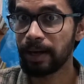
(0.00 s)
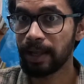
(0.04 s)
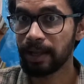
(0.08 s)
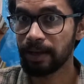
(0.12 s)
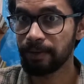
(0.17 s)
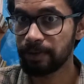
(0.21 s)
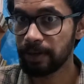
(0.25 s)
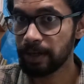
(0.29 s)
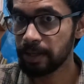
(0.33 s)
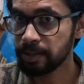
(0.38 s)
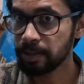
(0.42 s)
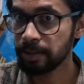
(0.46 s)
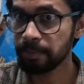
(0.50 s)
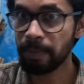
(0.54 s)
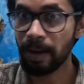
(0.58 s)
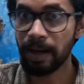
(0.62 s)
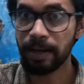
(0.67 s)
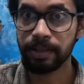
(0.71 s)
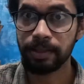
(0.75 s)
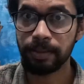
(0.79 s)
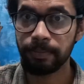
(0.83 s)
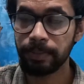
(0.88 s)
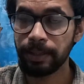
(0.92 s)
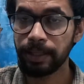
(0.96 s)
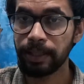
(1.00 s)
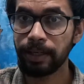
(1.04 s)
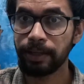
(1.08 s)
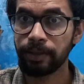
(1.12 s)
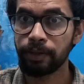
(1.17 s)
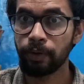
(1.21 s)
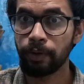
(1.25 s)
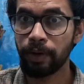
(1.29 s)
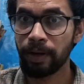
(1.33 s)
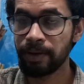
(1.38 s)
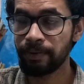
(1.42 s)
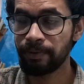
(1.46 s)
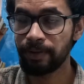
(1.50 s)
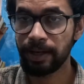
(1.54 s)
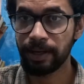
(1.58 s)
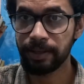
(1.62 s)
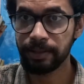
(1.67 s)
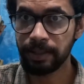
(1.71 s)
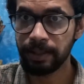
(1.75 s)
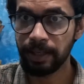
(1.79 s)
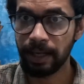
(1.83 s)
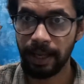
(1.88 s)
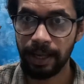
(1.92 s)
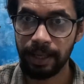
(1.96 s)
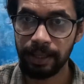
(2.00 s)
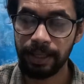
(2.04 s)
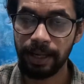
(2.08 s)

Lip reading: Like if it doesn't pass completely through and if it doesn't tear